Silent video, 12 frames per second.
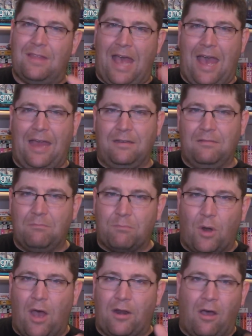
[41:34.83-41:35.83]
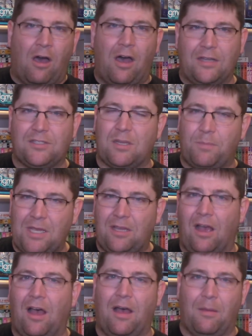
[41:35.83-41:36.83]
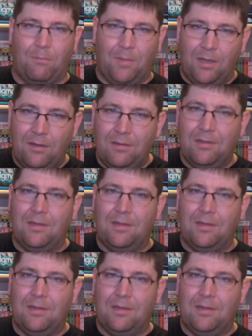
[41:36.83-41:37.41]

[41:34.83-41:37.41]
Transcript: that brought Oz to become